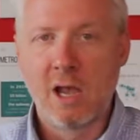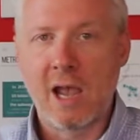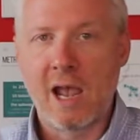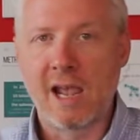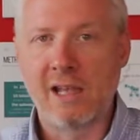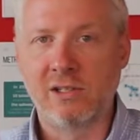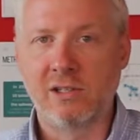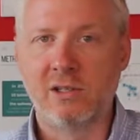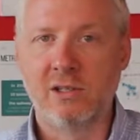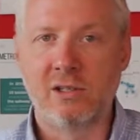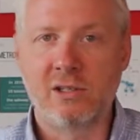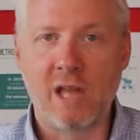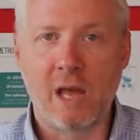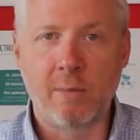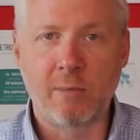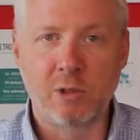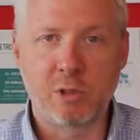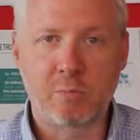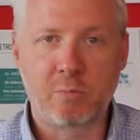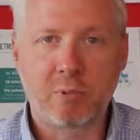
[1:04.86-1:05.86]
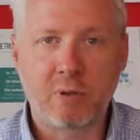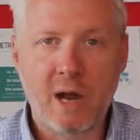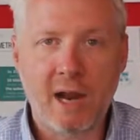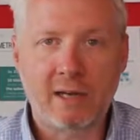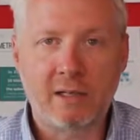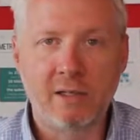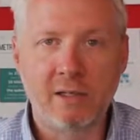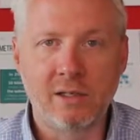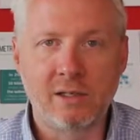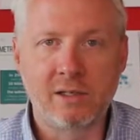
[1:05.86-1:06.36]
has established
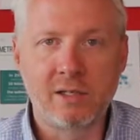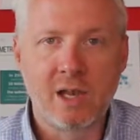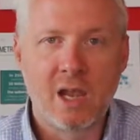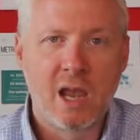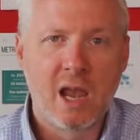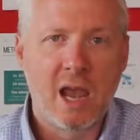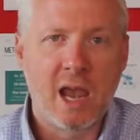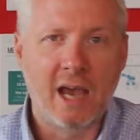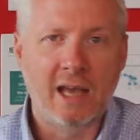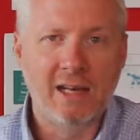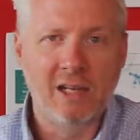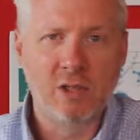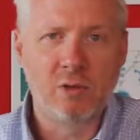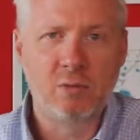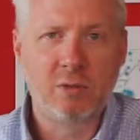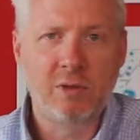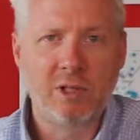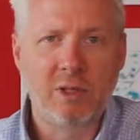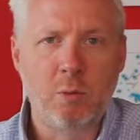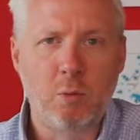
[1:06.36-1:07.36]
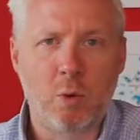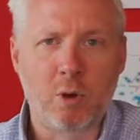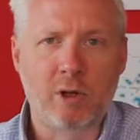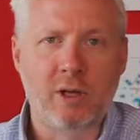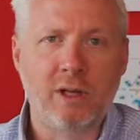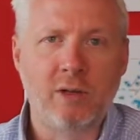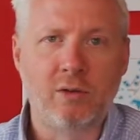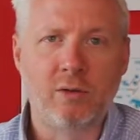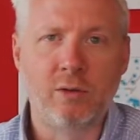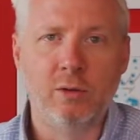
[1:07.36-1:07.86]
practice, and is really
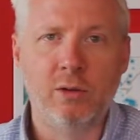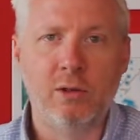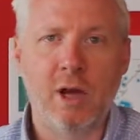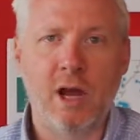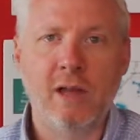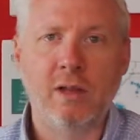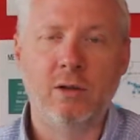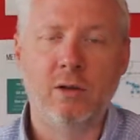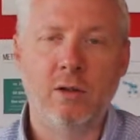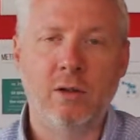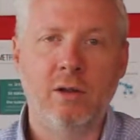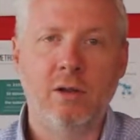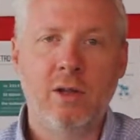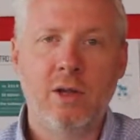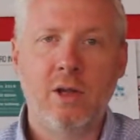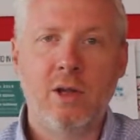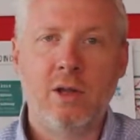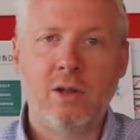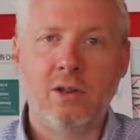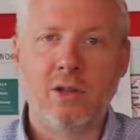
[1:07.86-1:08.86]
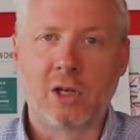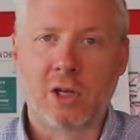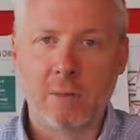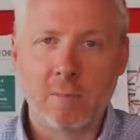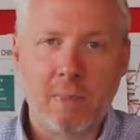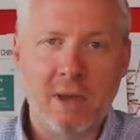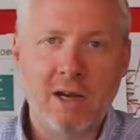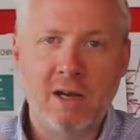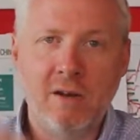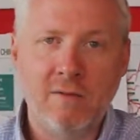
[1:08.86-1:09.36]
working through either the
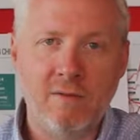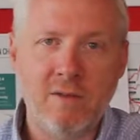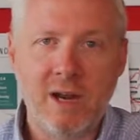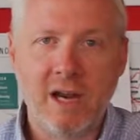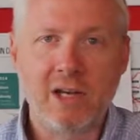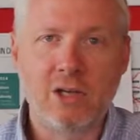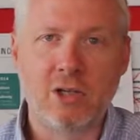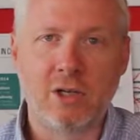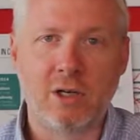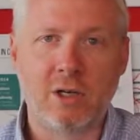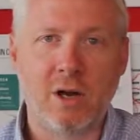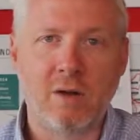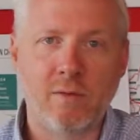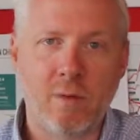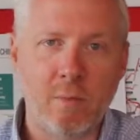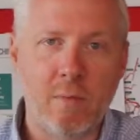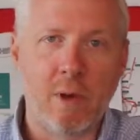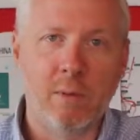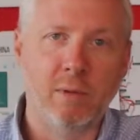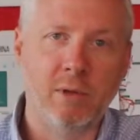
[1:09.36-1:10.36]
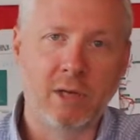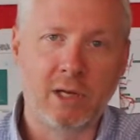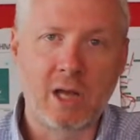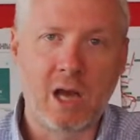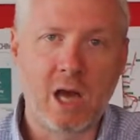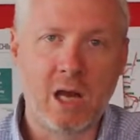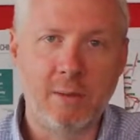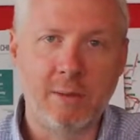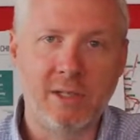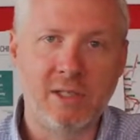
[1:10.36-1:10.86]
competitive nature of a bubble
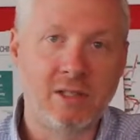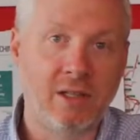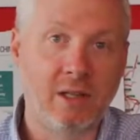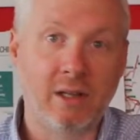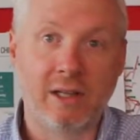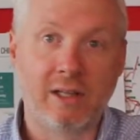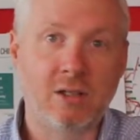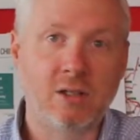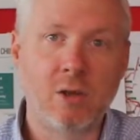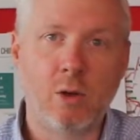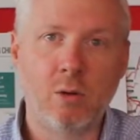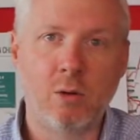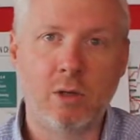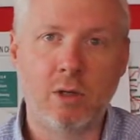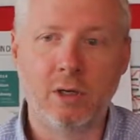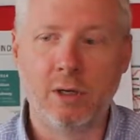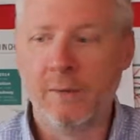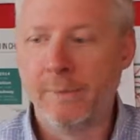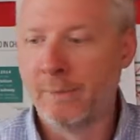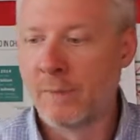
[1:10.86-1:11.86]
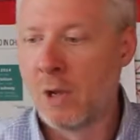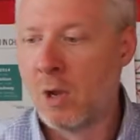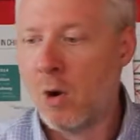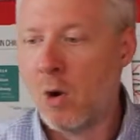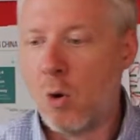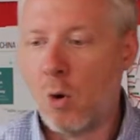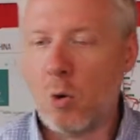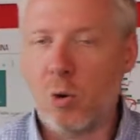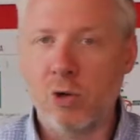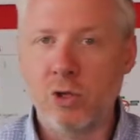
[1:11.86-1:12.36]
economy, say like solar,
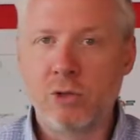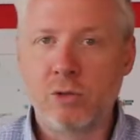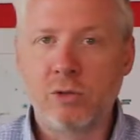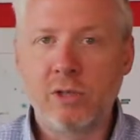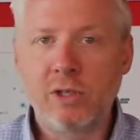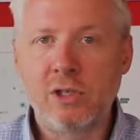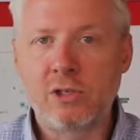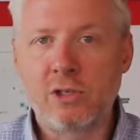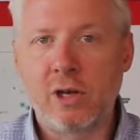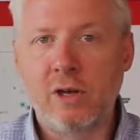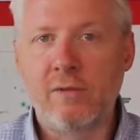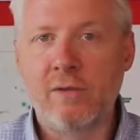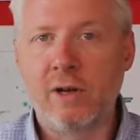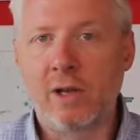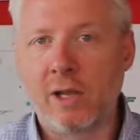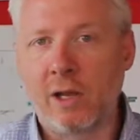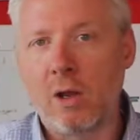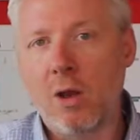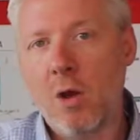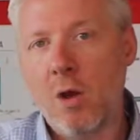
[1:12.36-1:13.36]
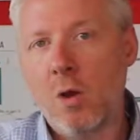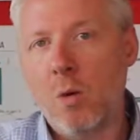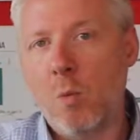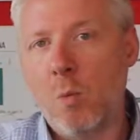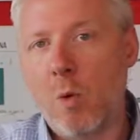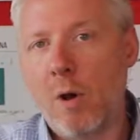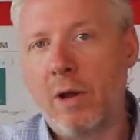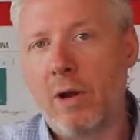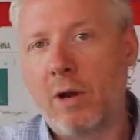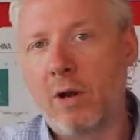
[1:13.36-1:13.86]
or is really just trying to figure out
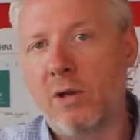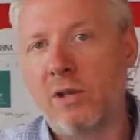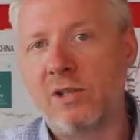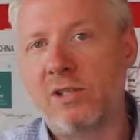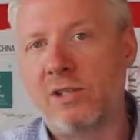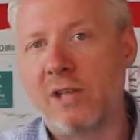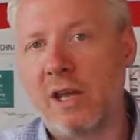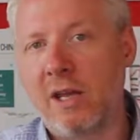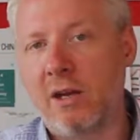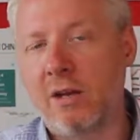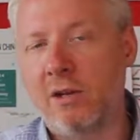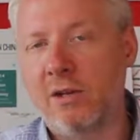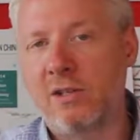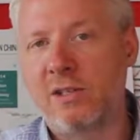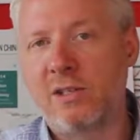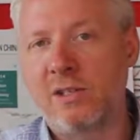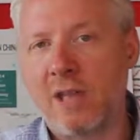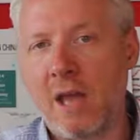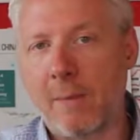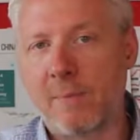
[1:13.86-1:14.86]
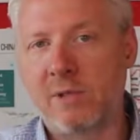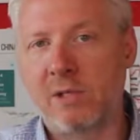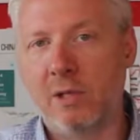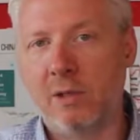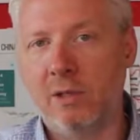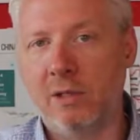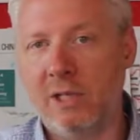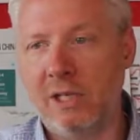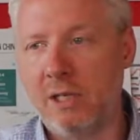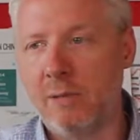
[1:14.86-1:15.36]
what are the standard steps
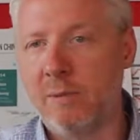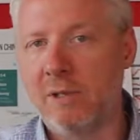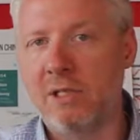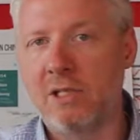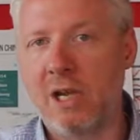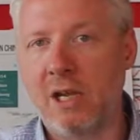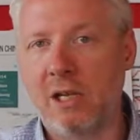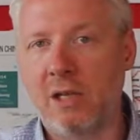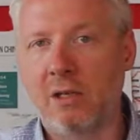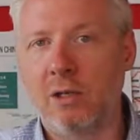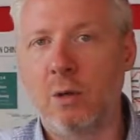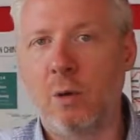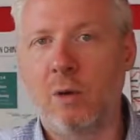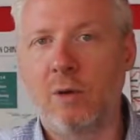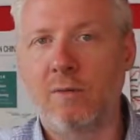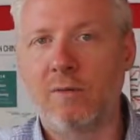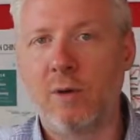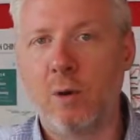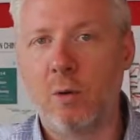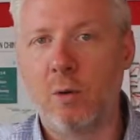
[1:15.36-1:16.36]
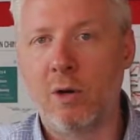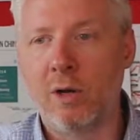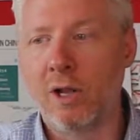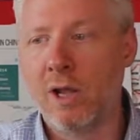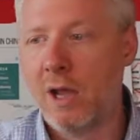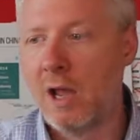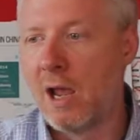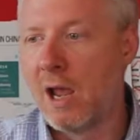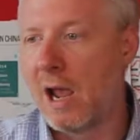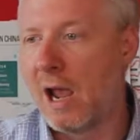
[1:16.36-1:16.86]
that need to be taken going
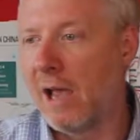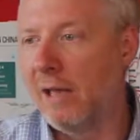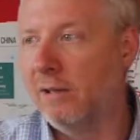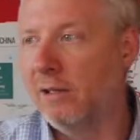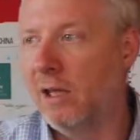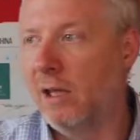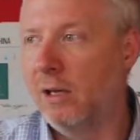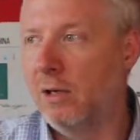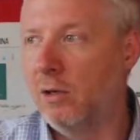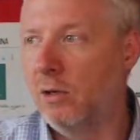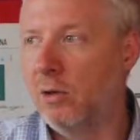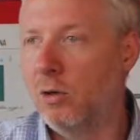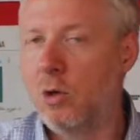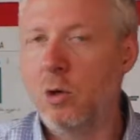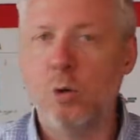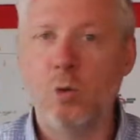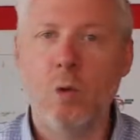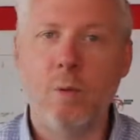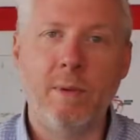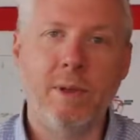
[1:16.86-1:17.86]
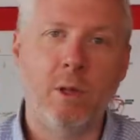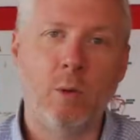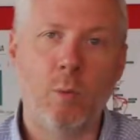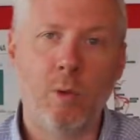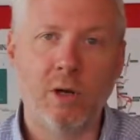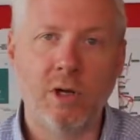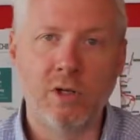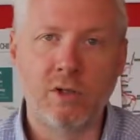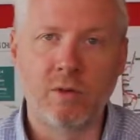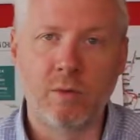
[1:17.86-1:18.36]
forward, and then who will be the
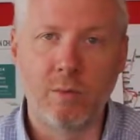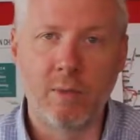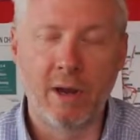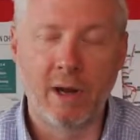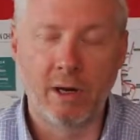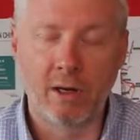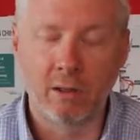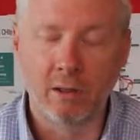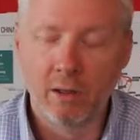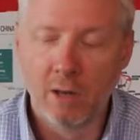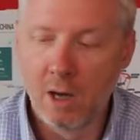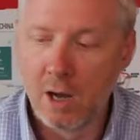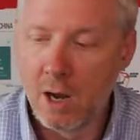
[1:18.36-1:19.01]
winners from there.